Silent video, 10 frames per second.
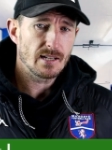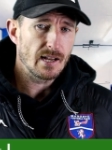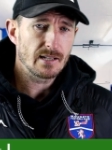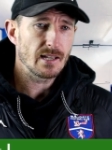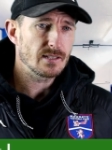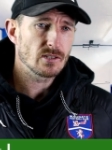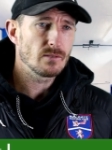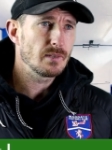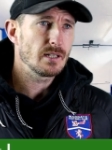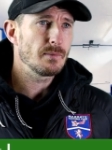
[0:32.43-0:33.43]
and, and let
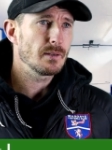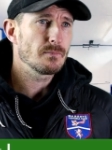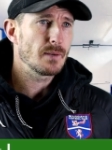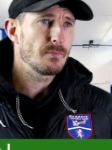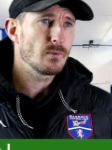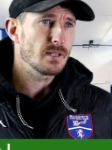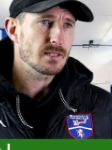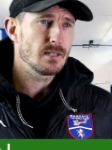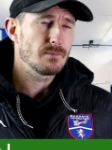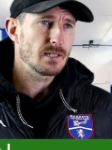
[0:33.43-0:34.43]
too many people
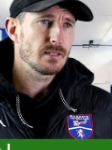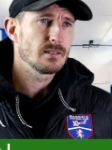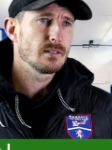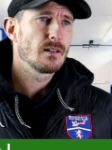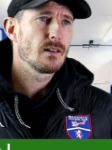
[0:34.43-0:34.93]
get slipped in.